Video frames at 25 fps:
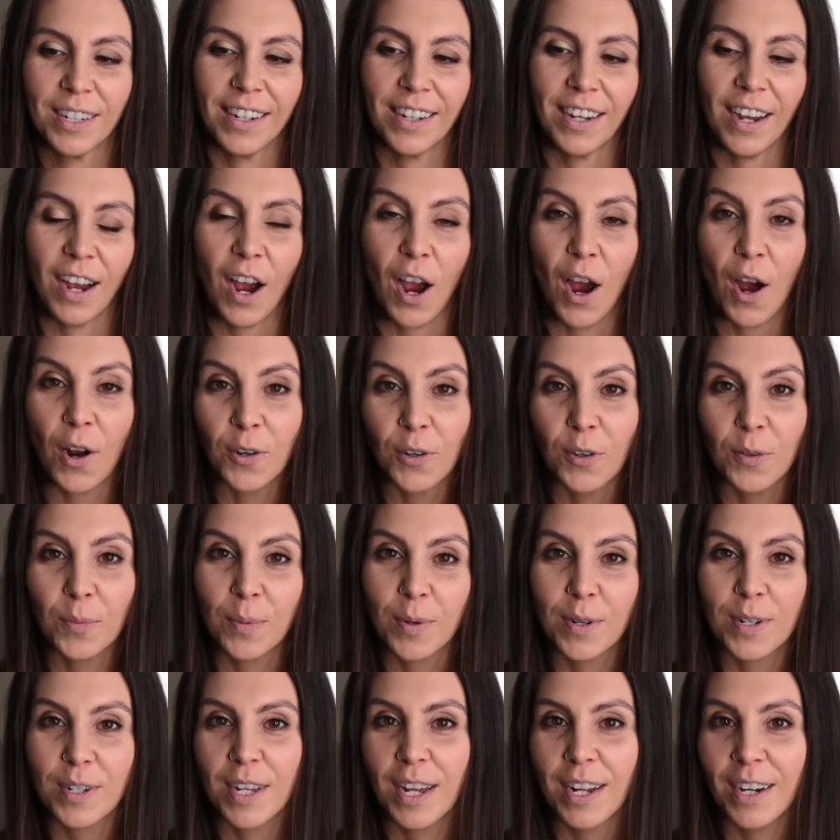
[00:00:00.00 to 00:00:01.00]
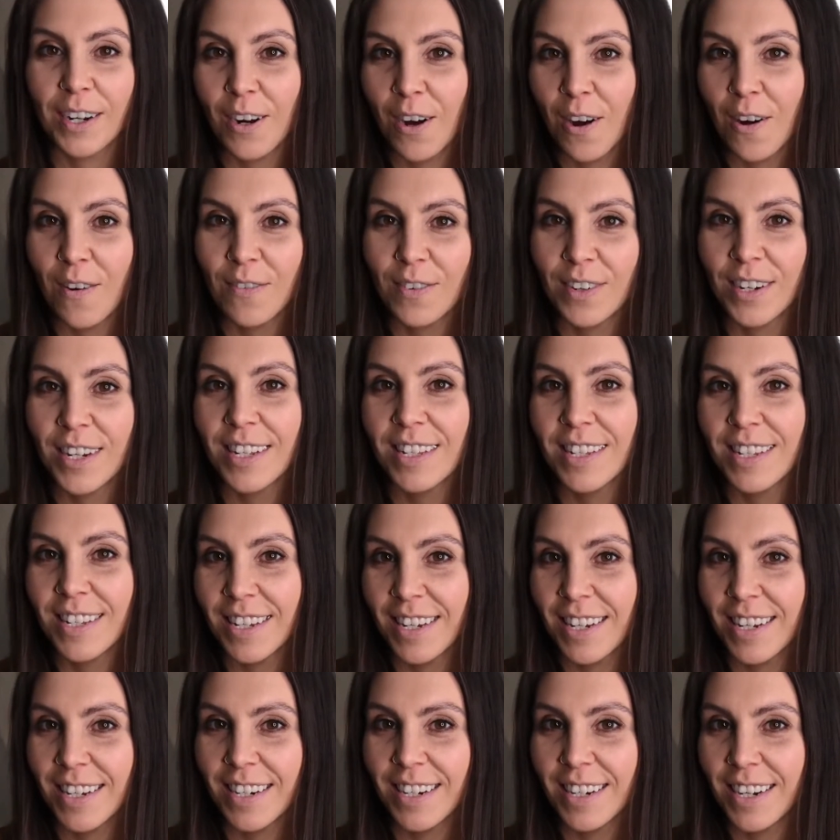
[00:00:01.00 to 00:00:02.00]
100% confidence
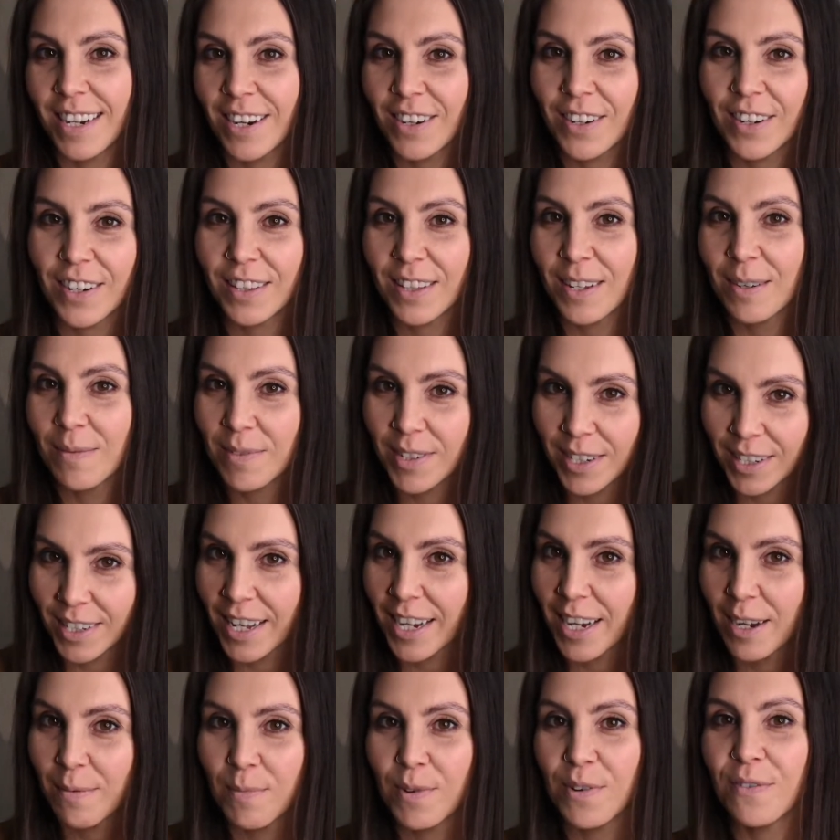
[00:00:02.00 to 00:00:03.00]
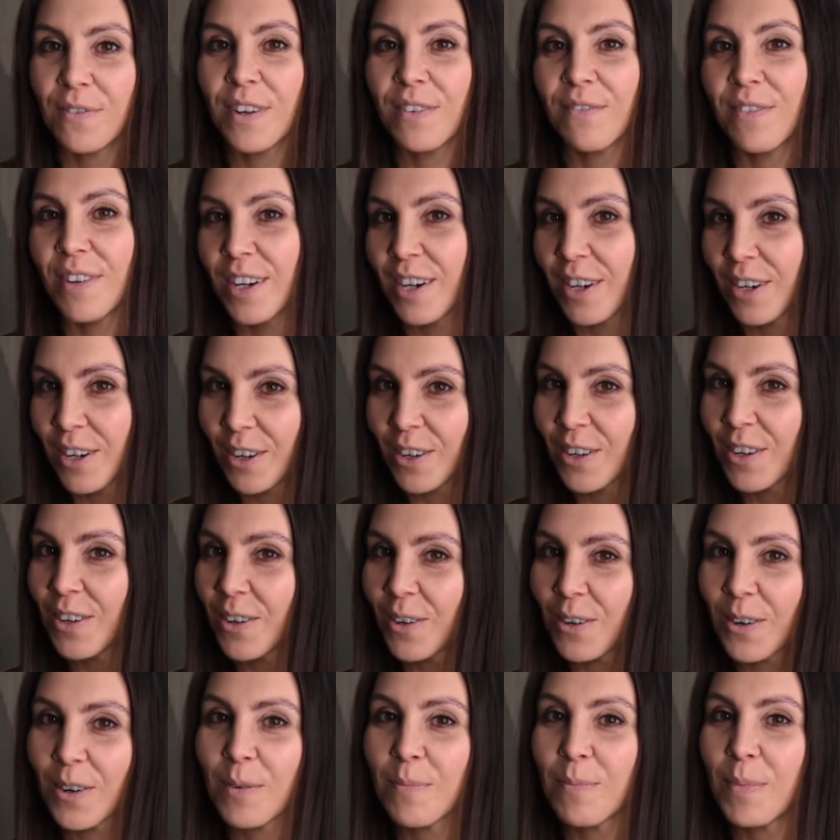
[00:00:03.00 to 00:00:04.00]
in adhering them to like a moving vehicle
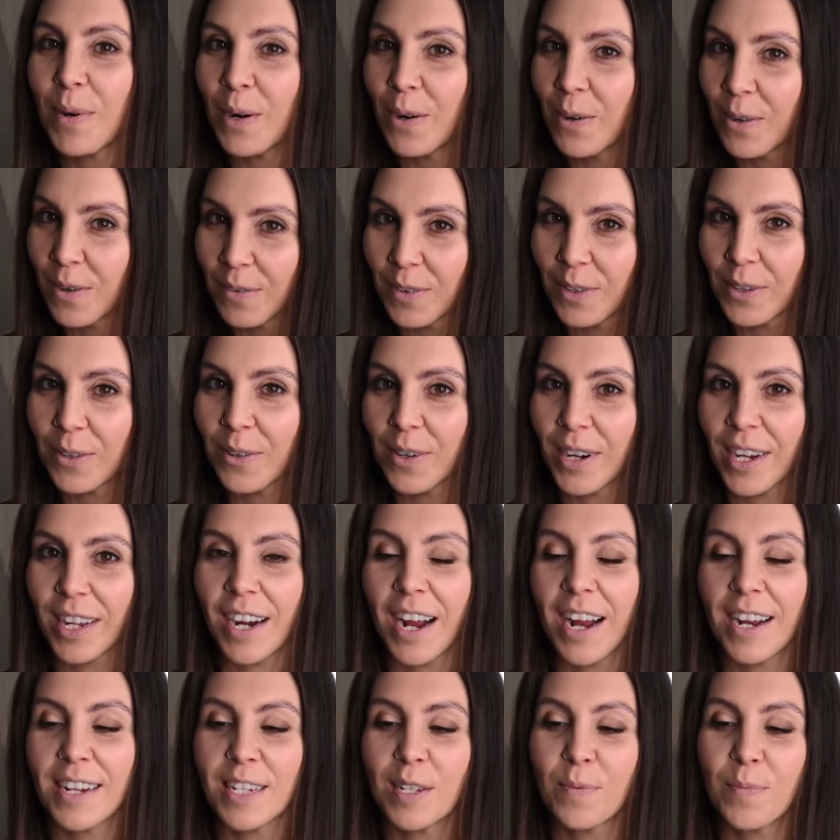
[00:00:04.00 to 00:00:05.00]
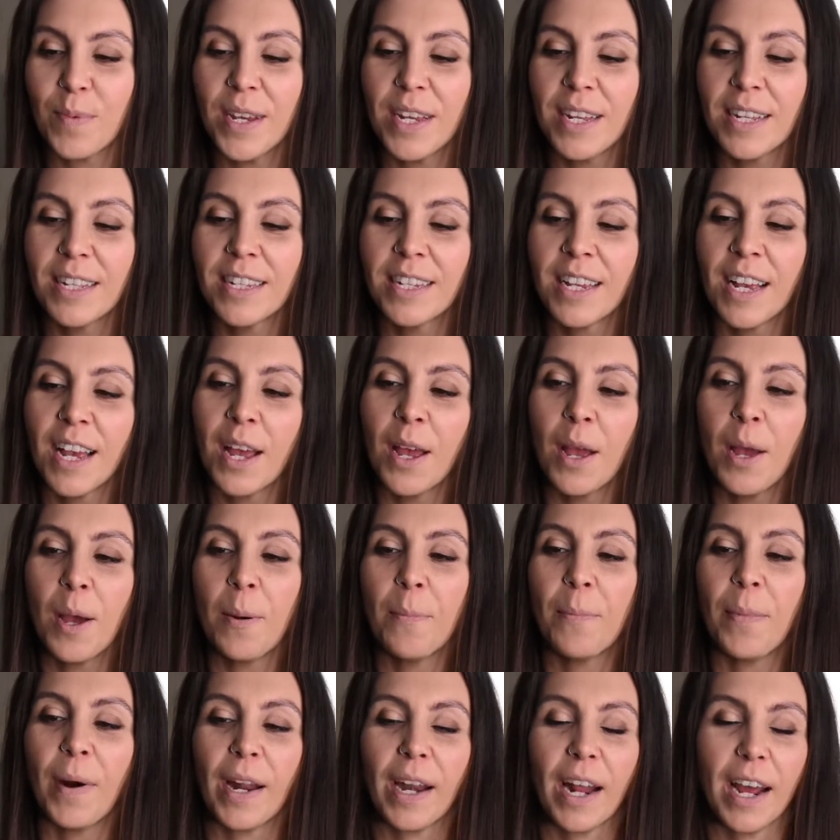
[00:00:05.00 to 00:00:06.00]
or a boat if you're going at high speeds,
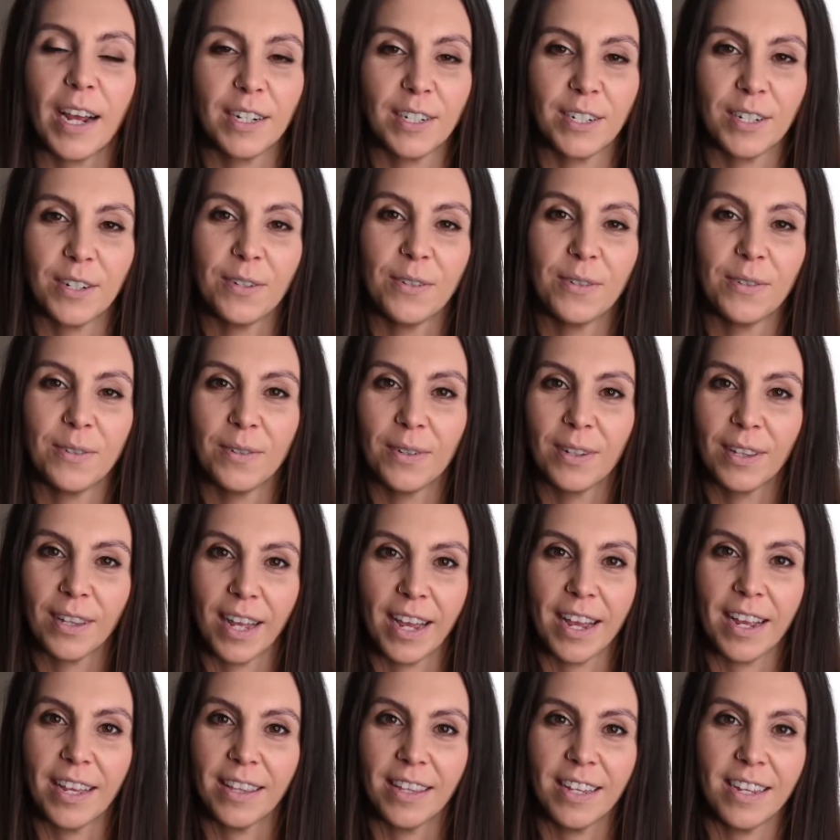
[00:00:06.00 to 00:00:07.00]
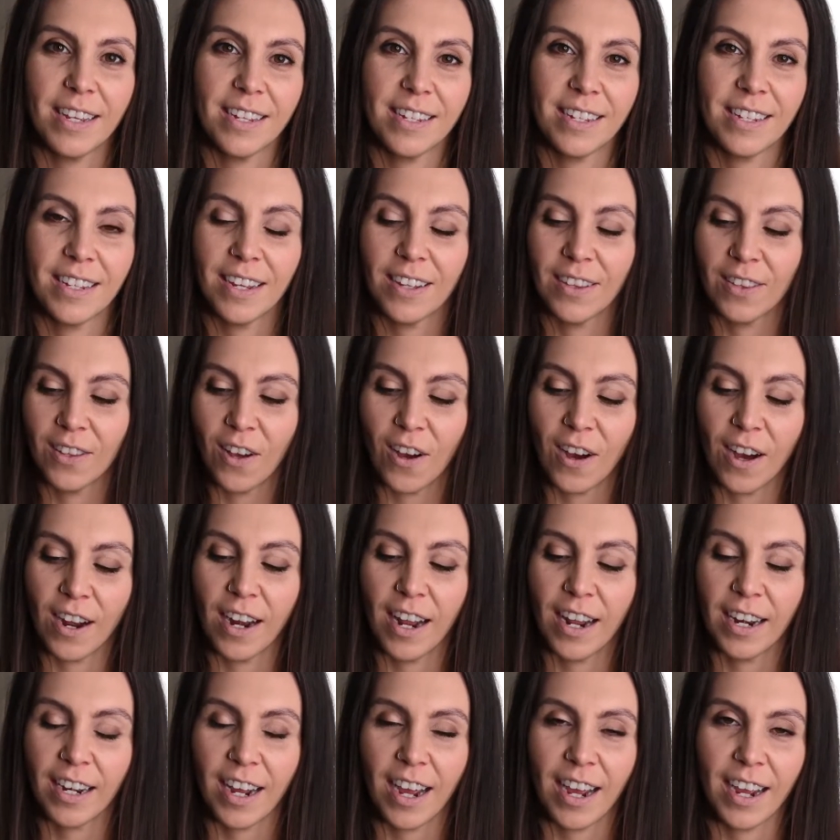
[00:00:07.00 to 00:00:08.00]
but I do like these a lot
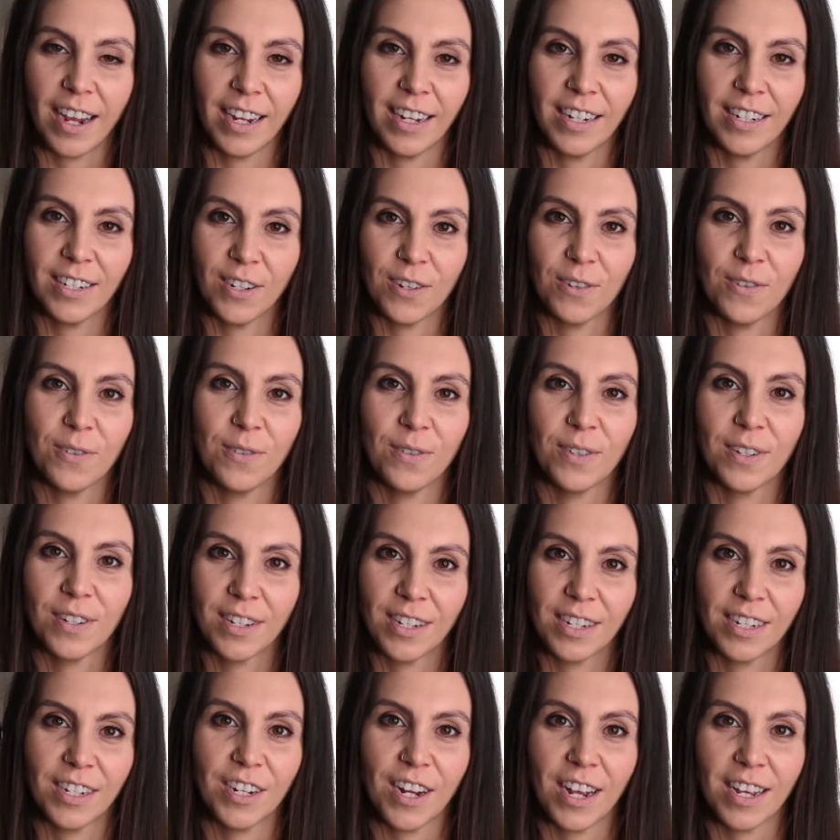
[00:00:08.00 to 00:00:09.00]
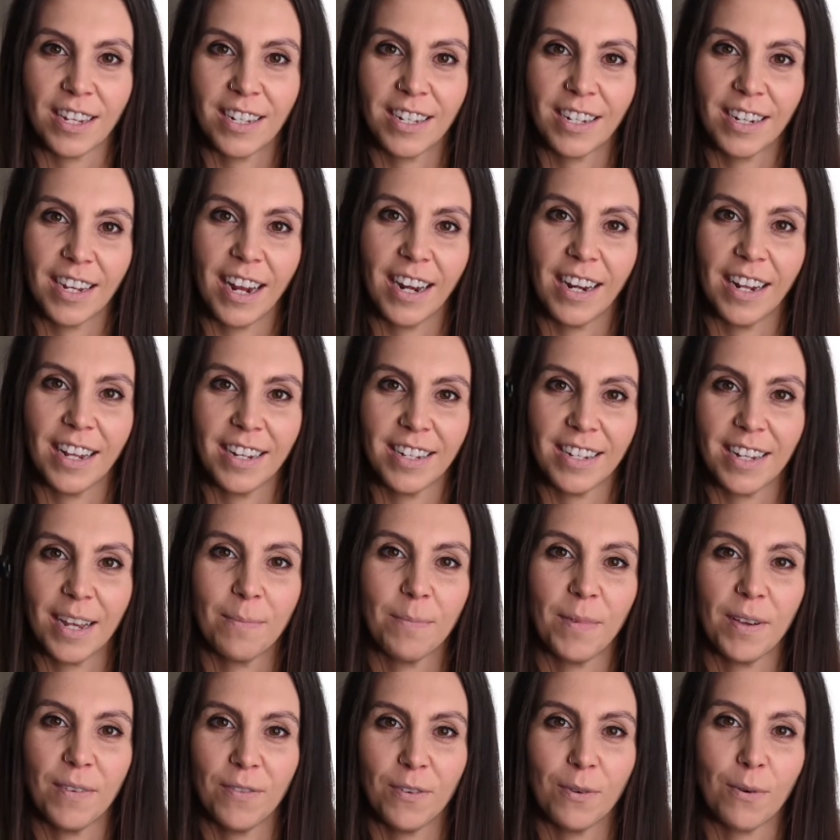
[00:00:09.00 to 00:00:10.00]
and I do suggest getting
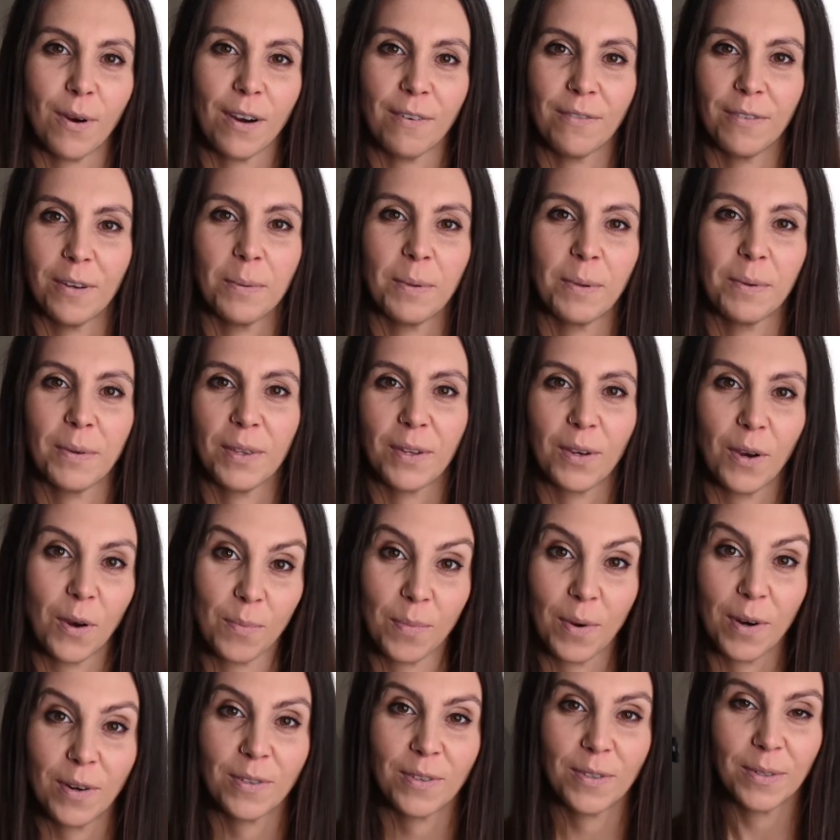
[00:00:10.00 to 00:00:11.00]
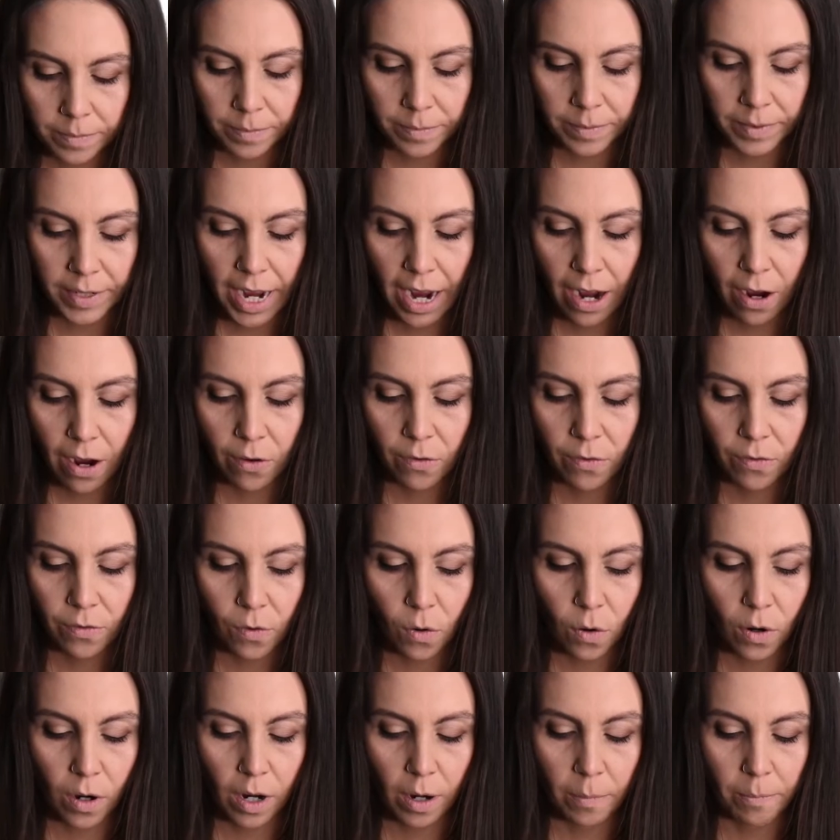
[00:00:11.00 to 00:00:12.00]
some if you are filming with GoPros. Now
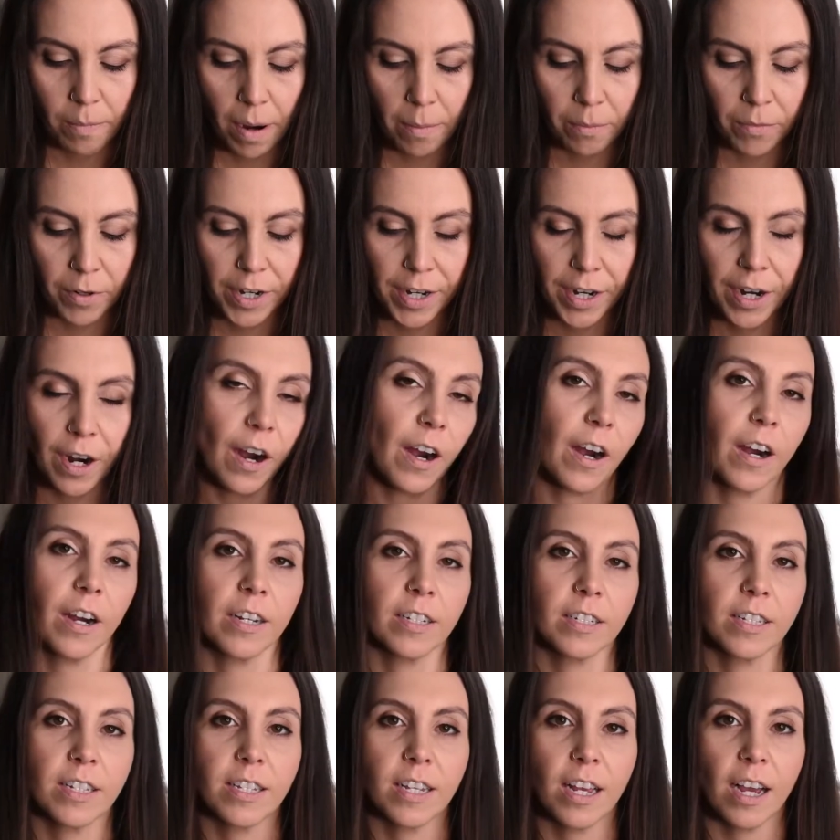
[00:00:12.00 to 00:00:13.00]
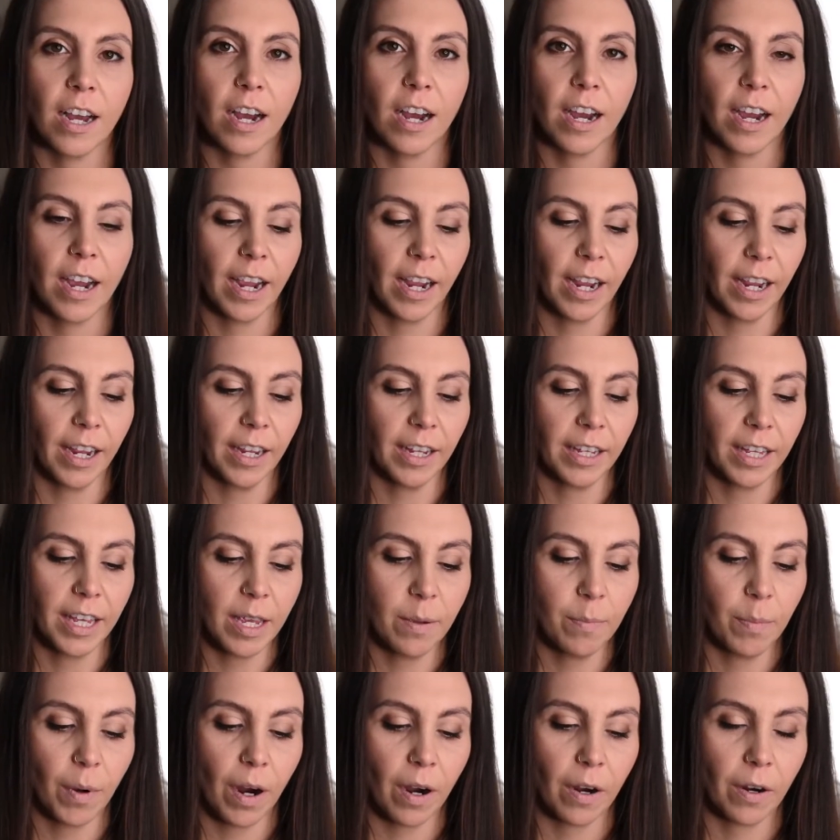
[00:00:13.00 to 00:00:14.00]
for memory cards, I
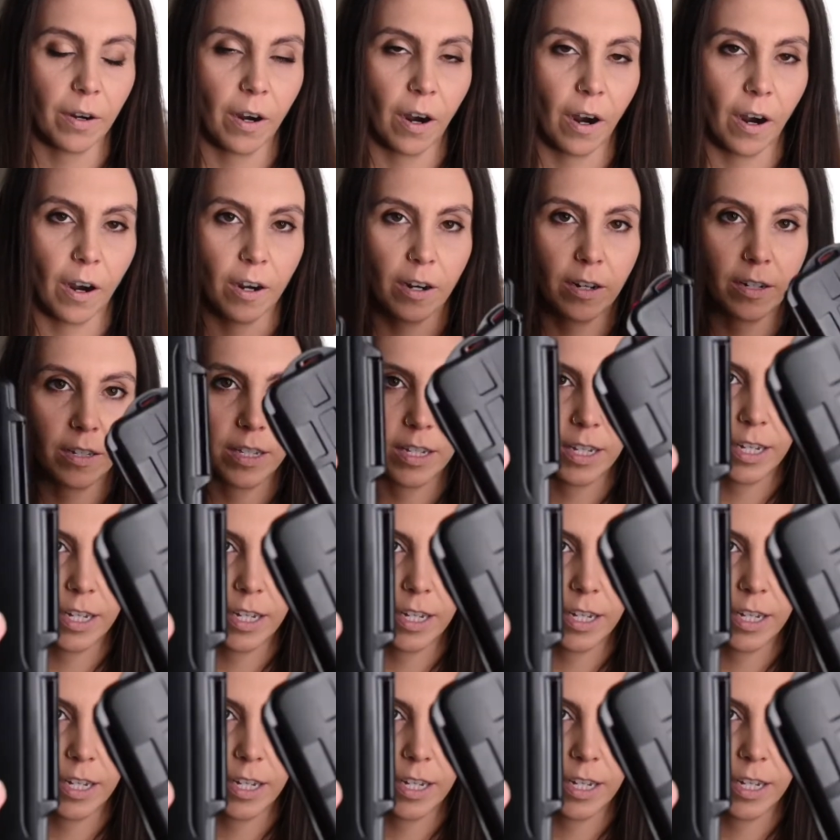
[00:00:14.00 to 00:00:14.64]
keep our cards